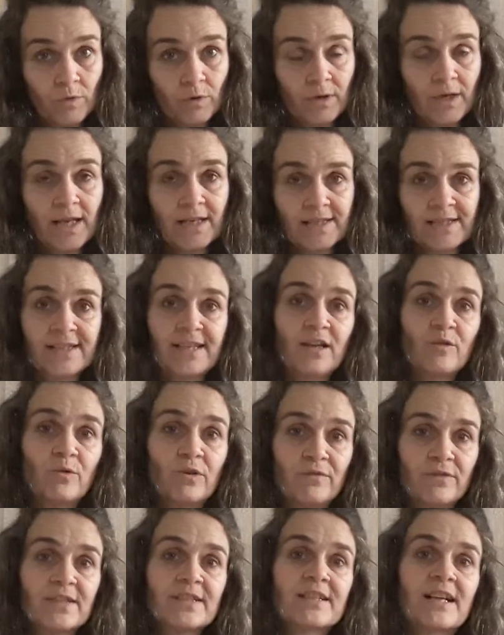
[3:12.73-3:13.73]
let's say
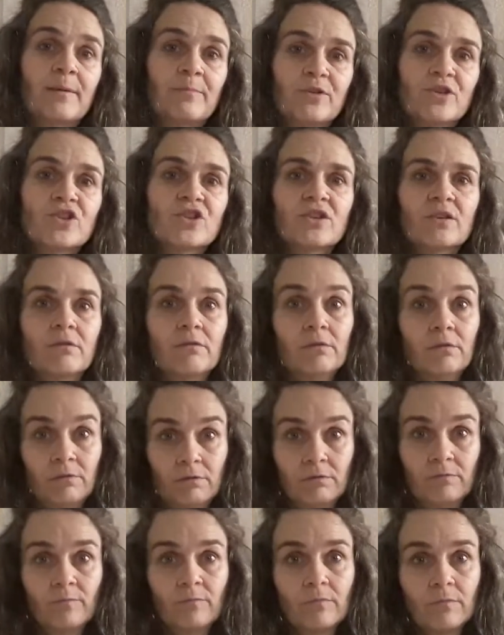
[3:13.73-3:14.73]
we've established,
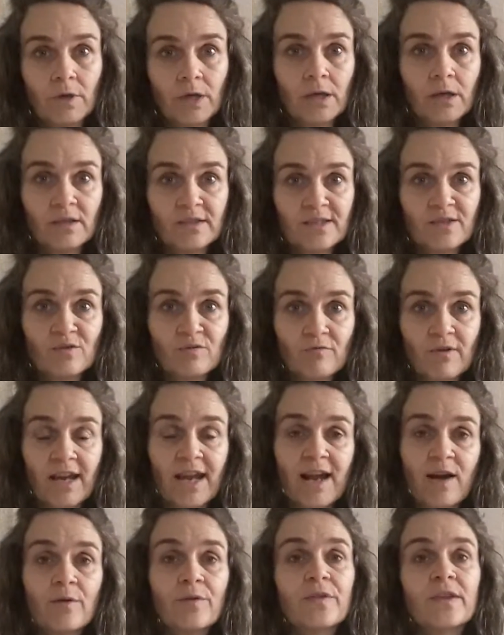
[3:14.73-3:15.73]
oh, my gut's not very
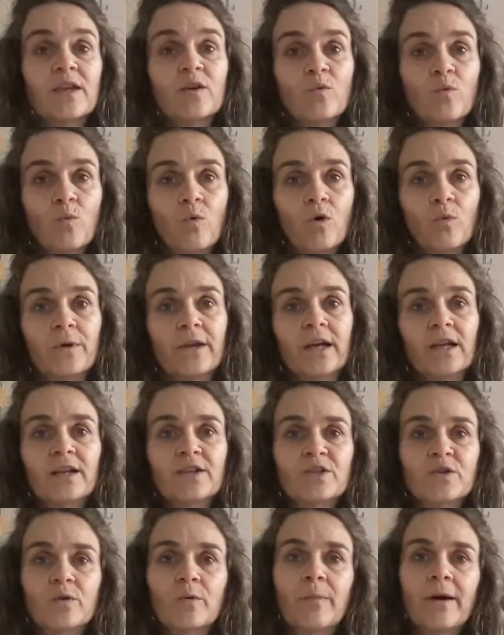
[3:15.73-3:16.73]
healthy, what are we going
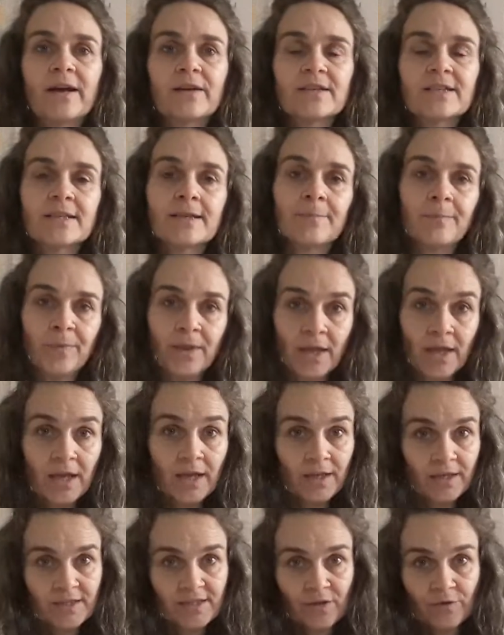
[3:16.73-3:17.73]
to do about it?
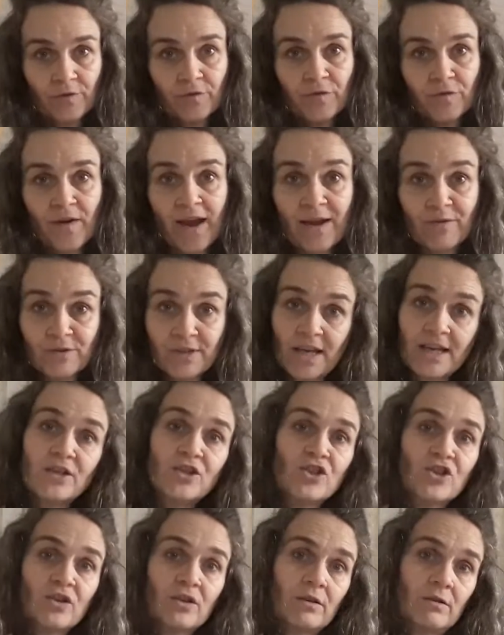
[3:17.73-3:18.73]
So the
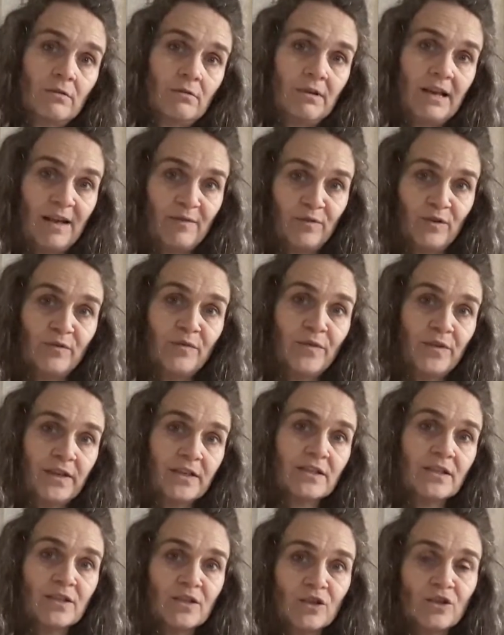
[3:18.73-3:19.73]
foundation level of
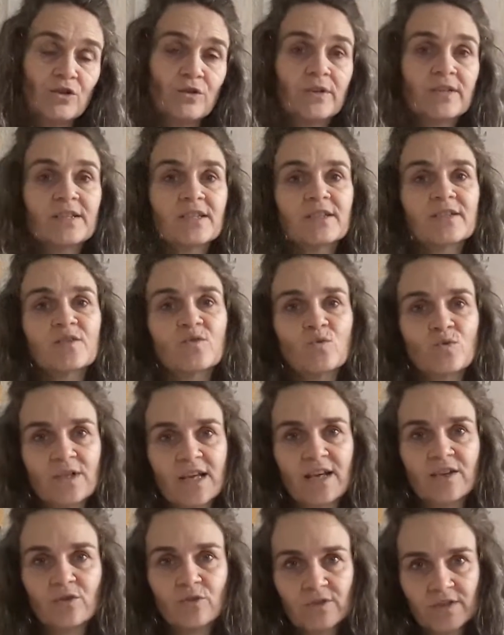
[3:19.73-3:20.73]
thing to do is to
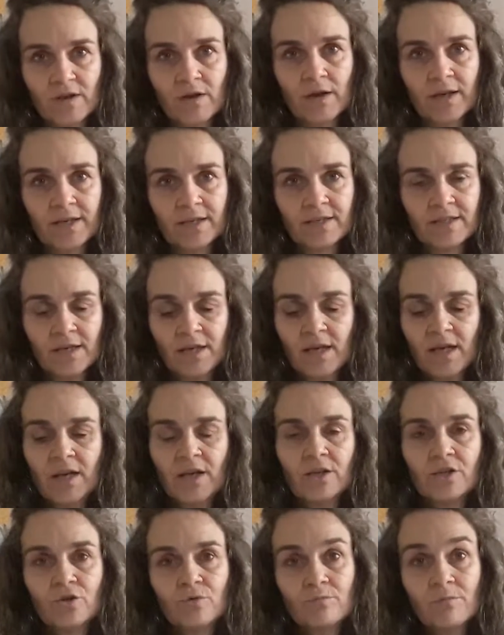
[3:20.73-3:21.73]
sort out your diet.
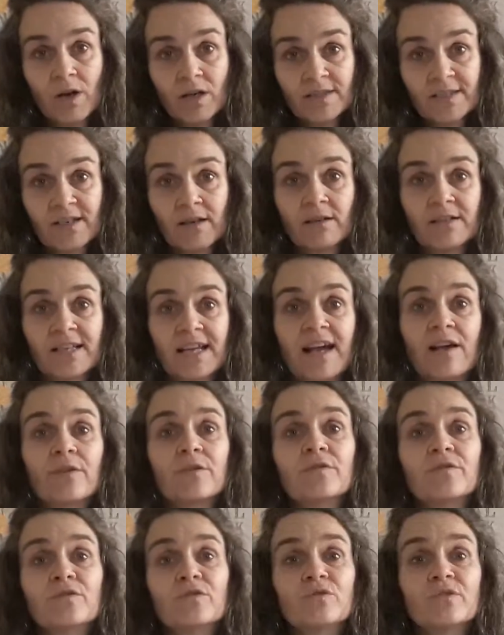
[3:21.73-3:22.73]
You must cut out
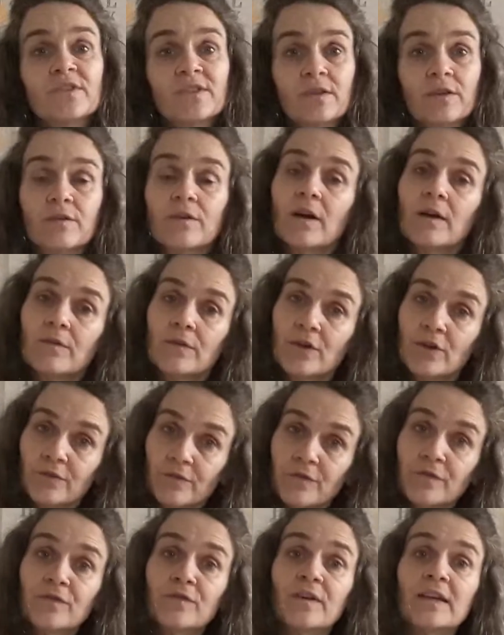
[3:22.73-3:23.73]
the foods that
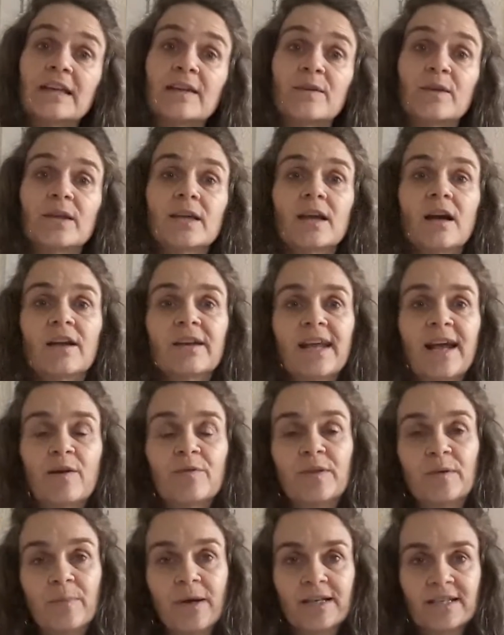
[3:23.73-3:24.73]
feed the
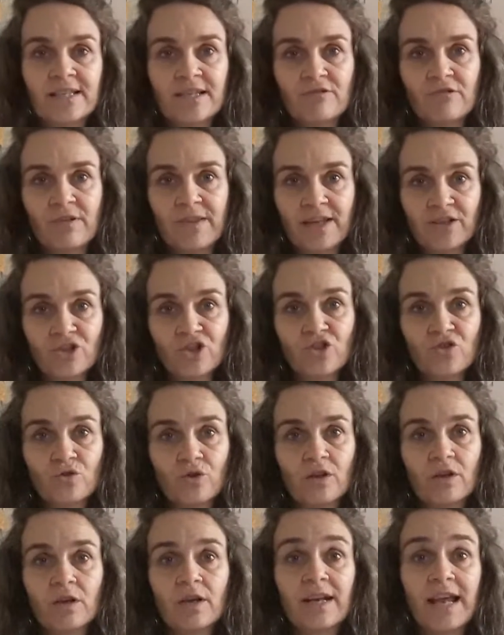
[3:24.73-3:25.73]
unhealthy bacteria. That's
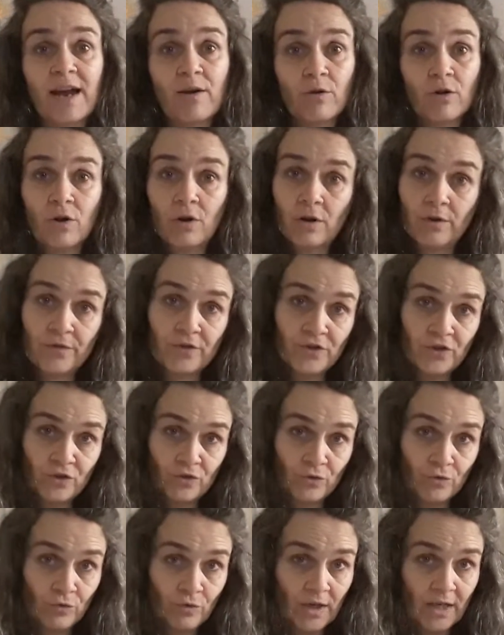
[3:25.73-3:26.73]
sugar and alcohol are the
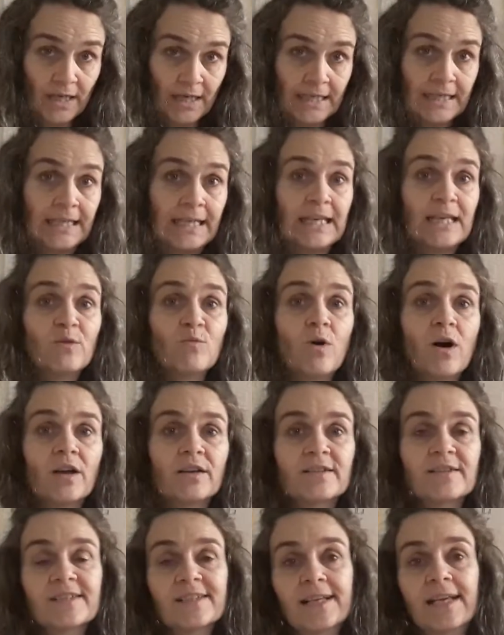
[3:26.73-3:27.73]
two key
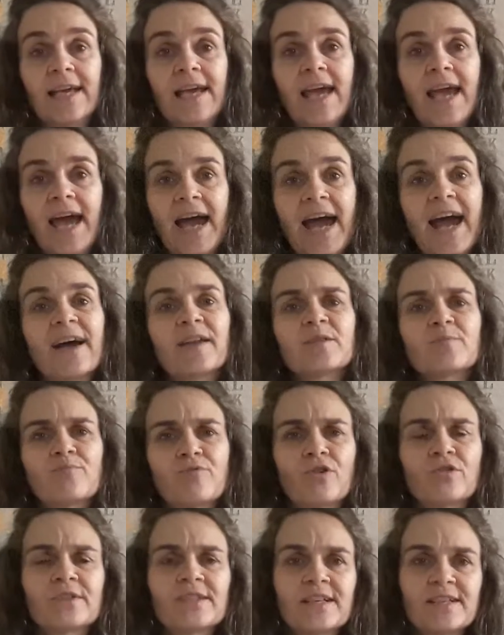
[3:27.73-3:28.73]
ones. And
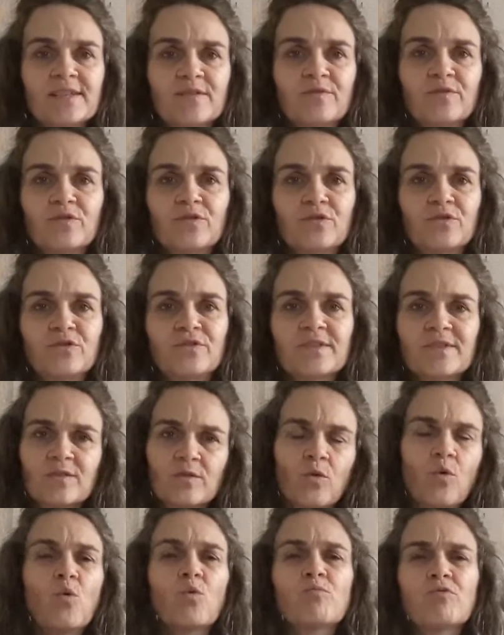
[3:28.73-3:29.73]
processed foods.
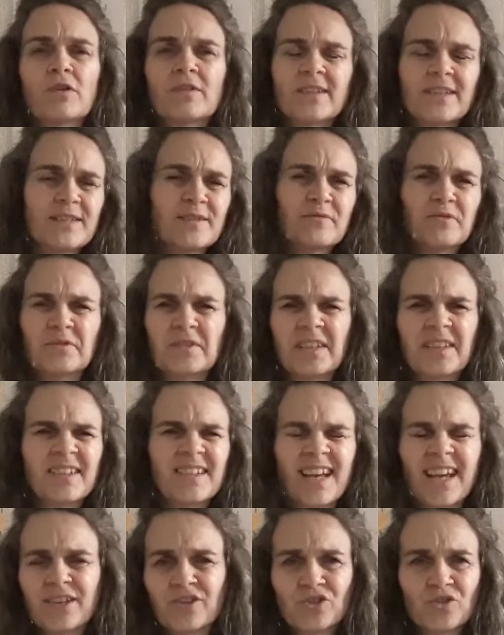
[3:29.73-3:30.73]
All processed foods
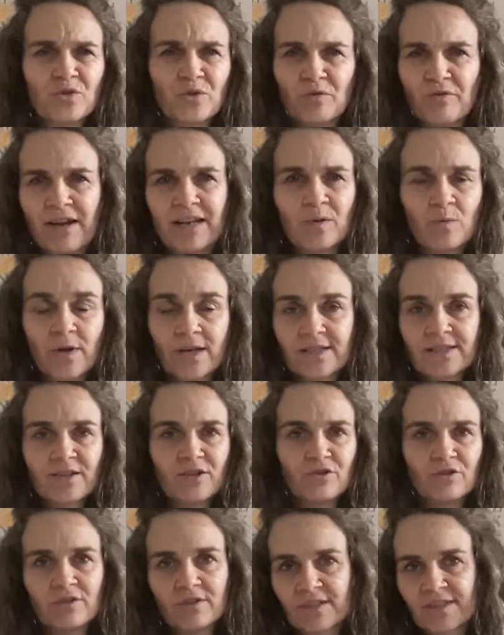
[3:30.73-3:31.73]
contain sugar anyway, so
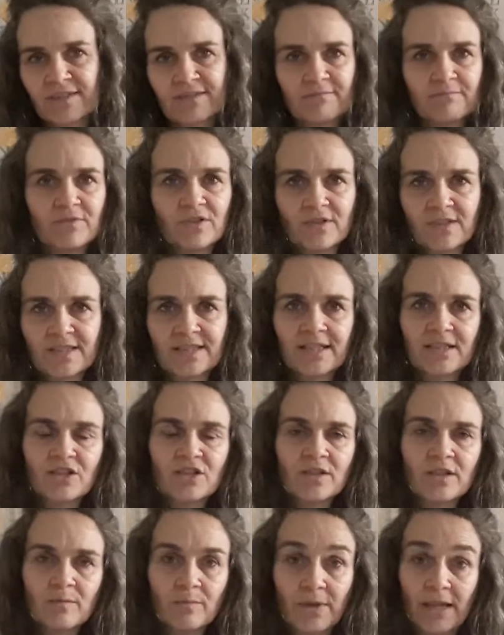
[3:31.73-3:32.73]
you just
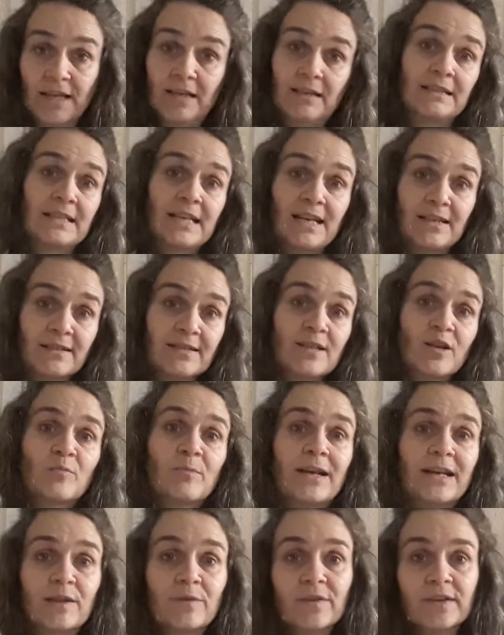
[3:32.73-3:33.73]
ditch them. They contain so
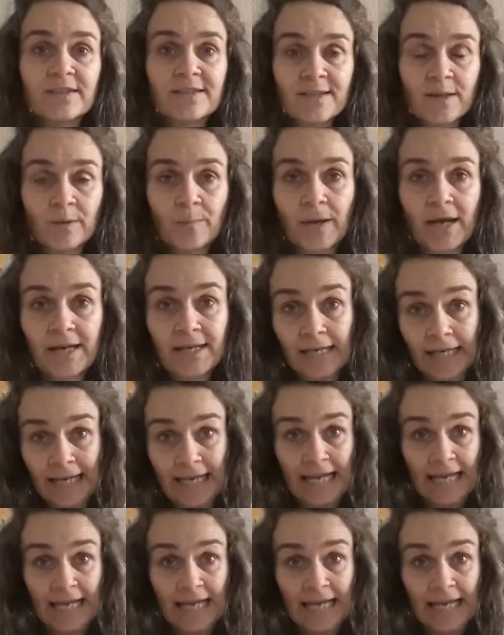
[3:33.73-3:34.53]
many things that are bad.